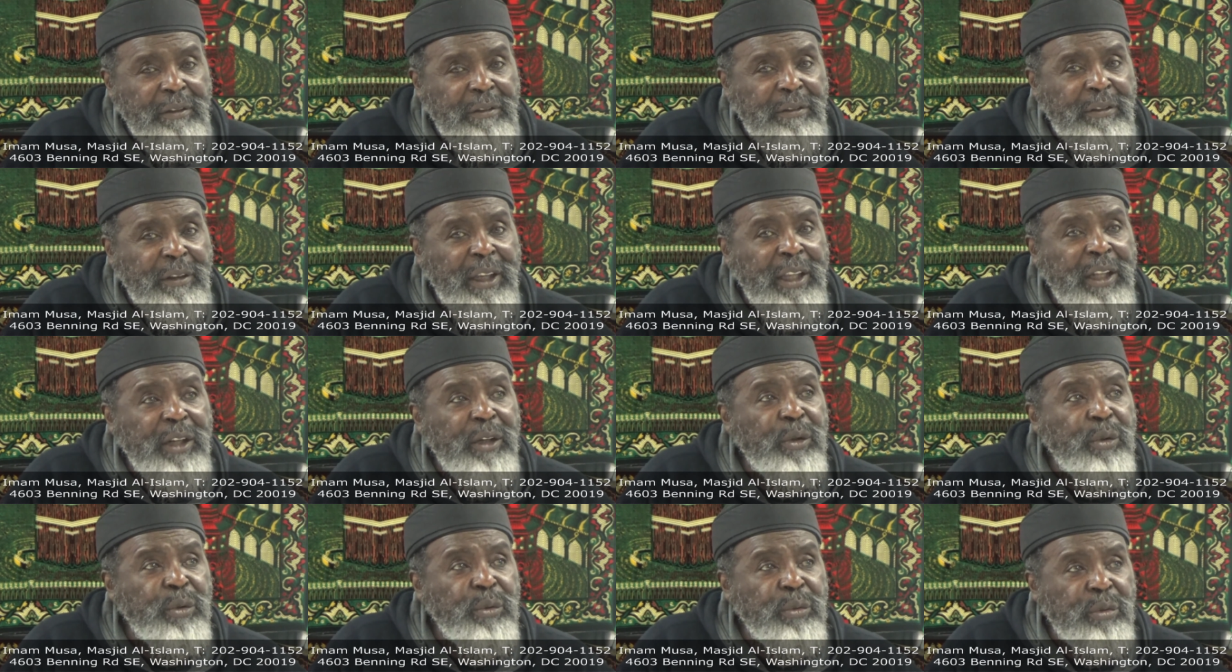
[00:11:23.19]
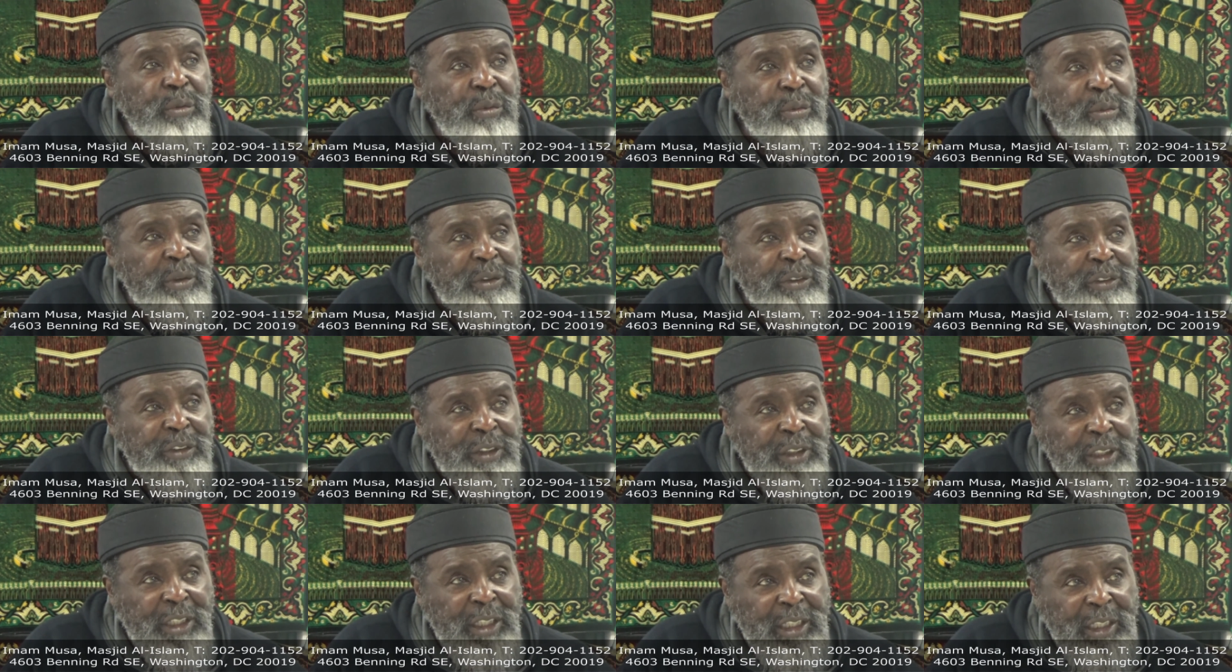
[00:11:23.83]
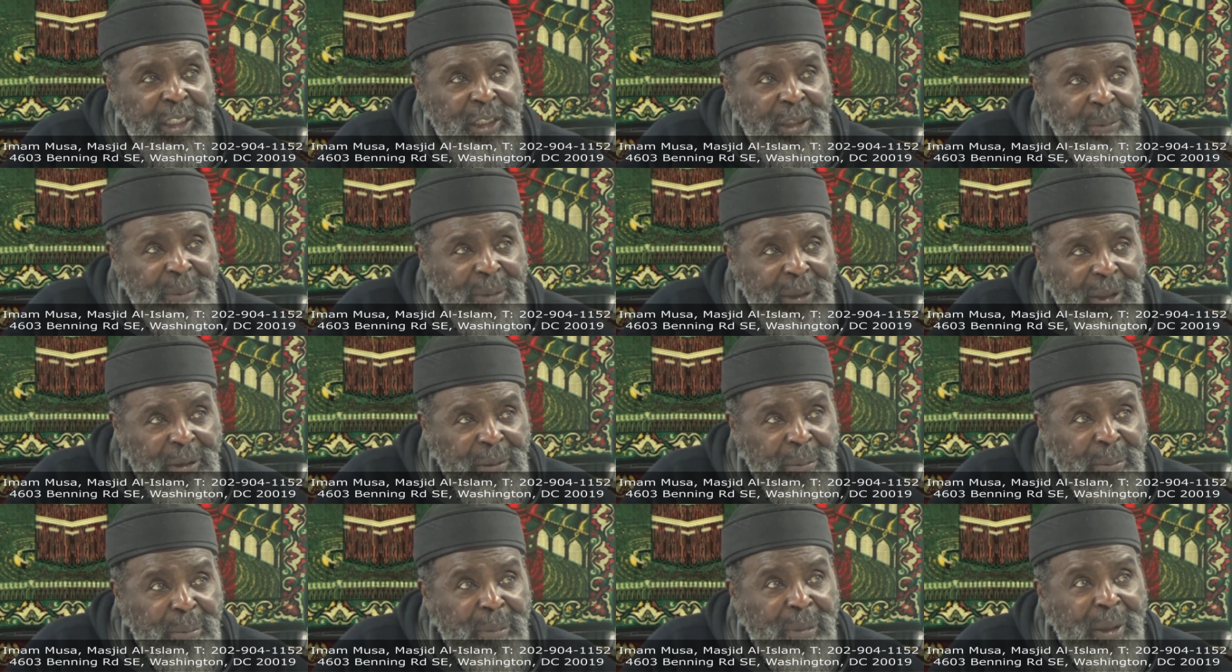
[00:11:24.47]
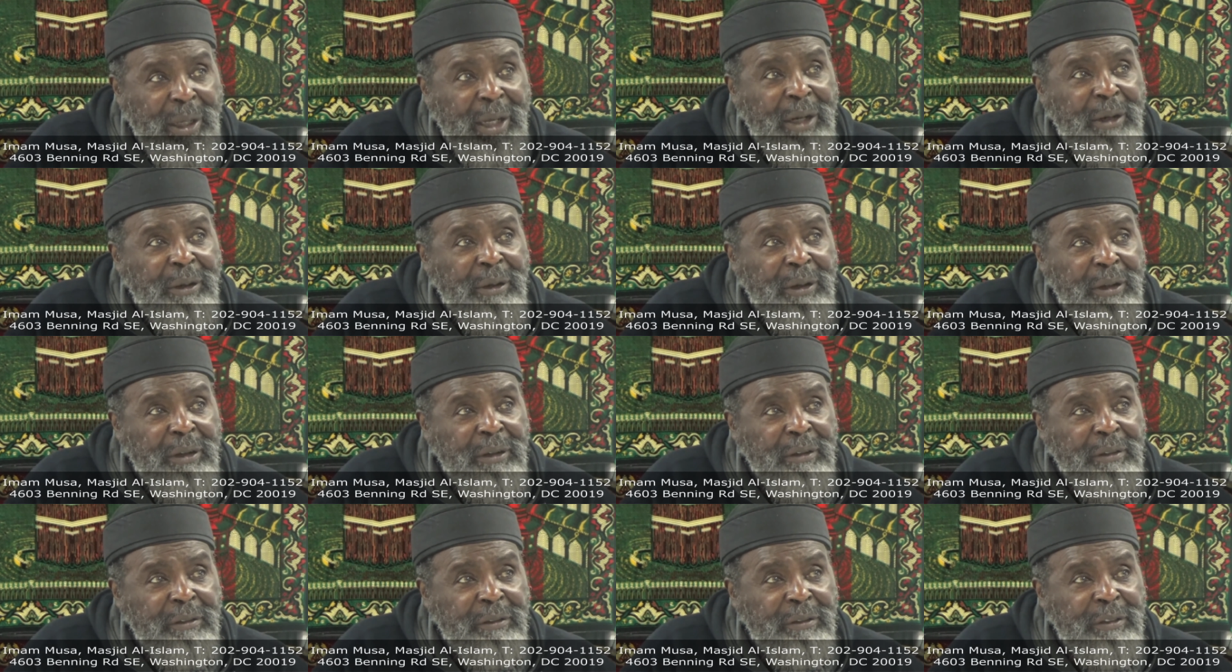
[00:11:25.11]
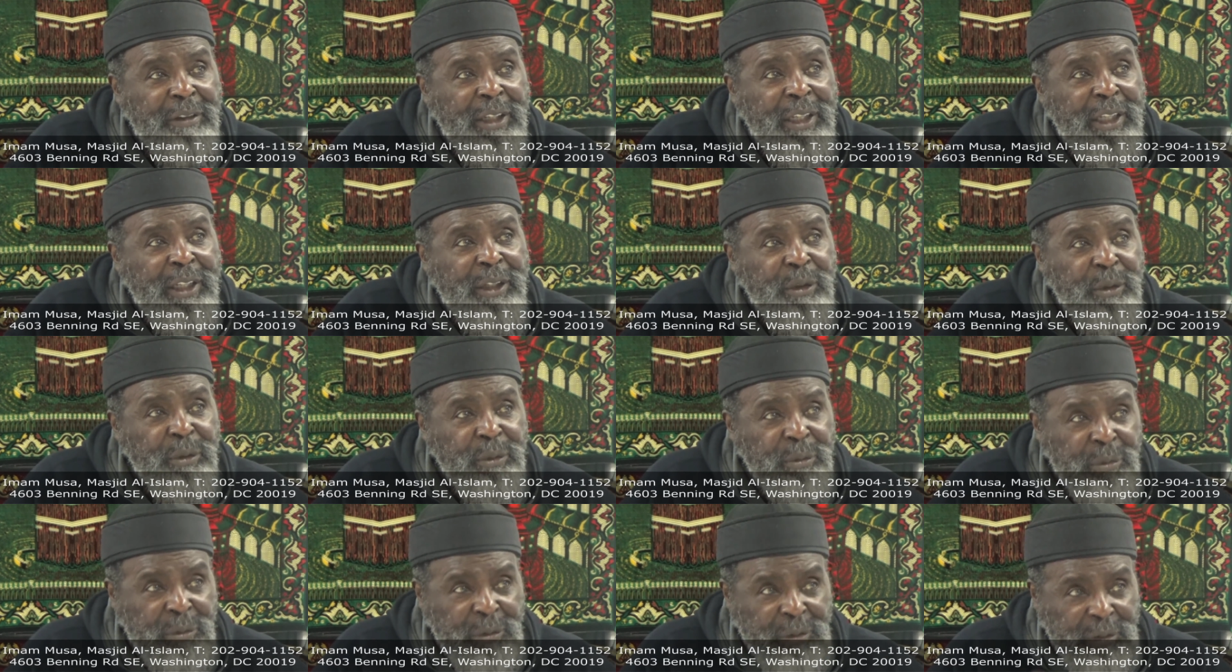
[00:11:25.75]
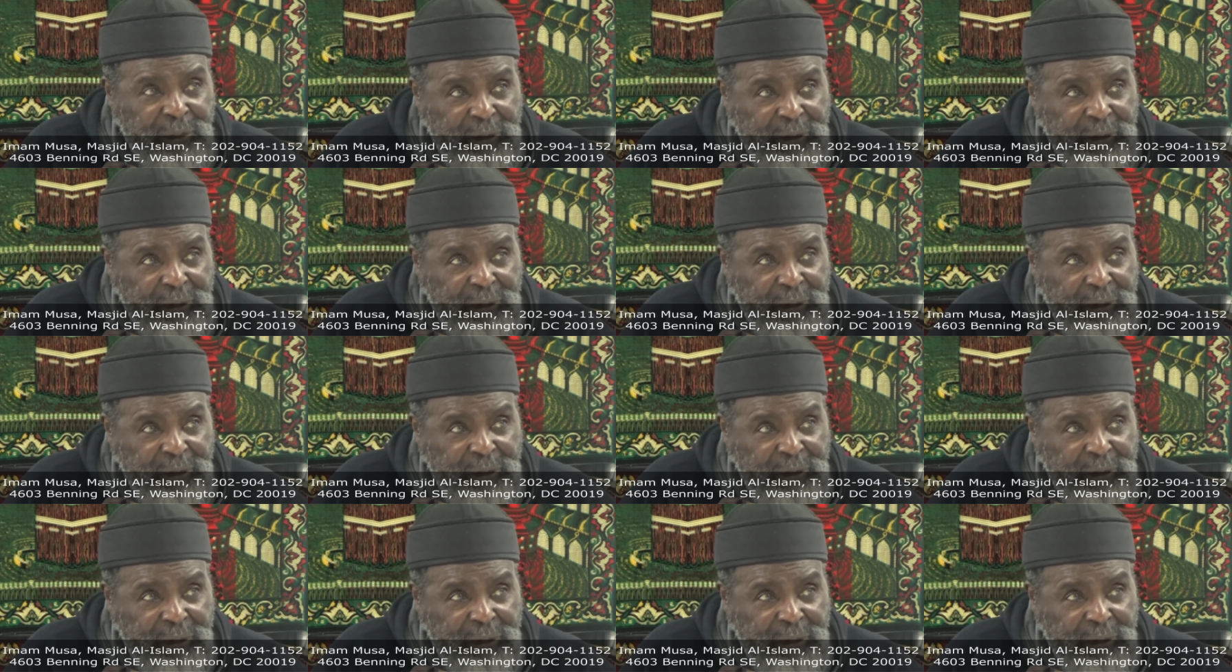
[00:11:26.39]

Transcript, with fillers: Van Houten was her name, Myra Van Houten,